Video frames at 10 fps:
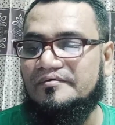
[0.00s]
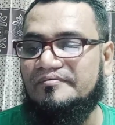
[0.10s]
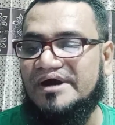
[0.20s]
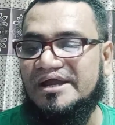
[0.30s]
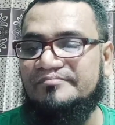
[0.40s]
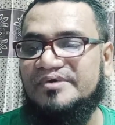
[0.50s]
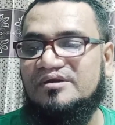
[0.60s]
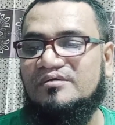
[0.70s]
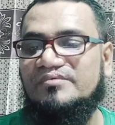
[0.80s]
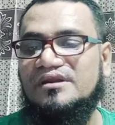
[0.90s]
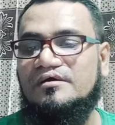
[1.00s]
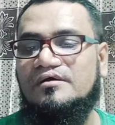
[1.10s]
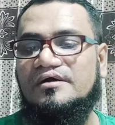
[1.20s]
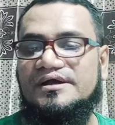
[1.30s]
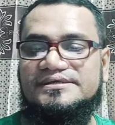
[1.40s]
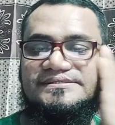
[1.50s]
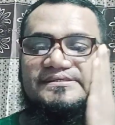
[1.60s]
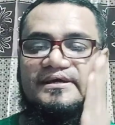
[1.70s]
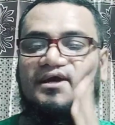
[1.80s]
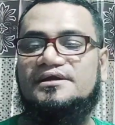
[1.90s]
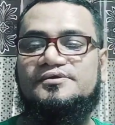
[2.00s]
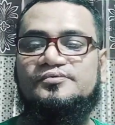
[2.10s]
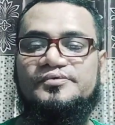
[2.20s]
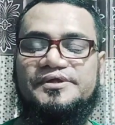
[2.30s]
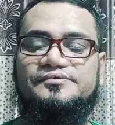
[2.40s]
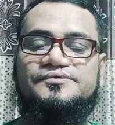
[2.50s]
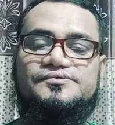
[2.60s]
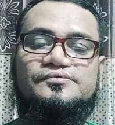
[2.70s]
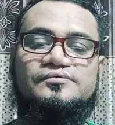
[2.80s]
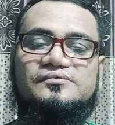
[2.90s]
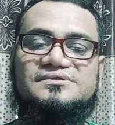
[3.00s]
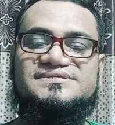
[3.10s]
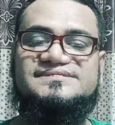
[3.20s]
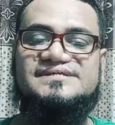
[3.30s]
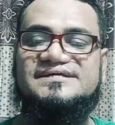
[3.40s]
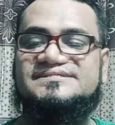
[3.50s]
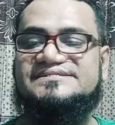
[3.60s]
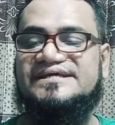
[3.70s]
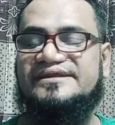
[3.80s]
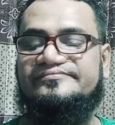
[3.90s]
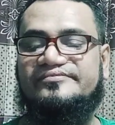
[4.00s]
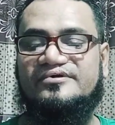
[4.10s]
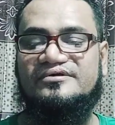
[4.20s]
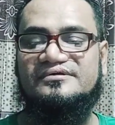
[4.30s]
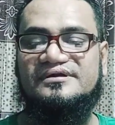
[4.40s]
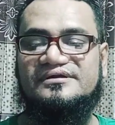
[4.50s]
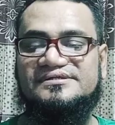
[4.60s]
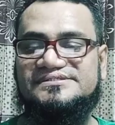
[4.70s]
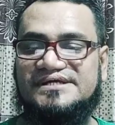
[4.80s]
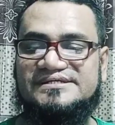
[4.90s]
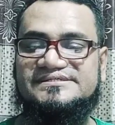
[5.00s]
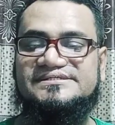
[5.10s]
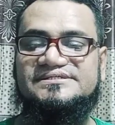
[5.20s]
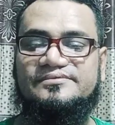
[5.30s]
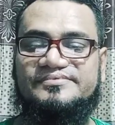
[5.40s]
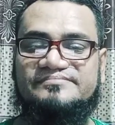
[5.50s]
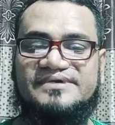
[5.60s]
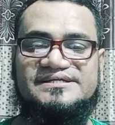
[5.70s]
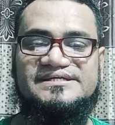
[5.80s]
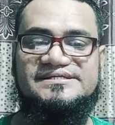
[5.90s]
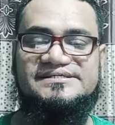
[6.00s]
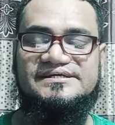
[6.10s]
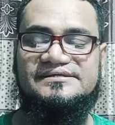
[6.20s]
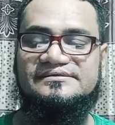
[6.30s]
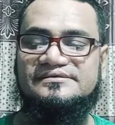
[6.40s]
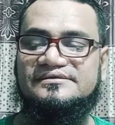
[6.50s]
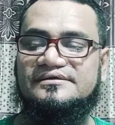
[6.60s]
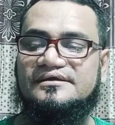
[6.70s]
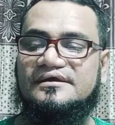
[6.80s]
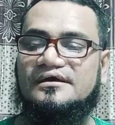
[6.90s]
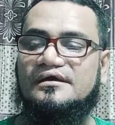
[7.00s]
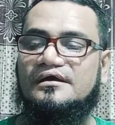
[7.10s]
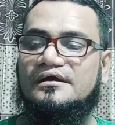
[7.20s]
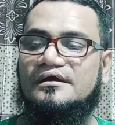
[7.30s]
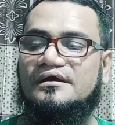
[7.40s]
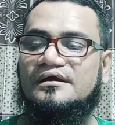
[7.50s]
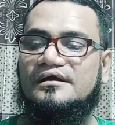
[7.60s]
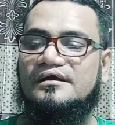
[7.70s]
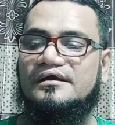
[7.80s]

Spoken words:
Five valuable ways to use Google sustain for search engine optimization. Uh,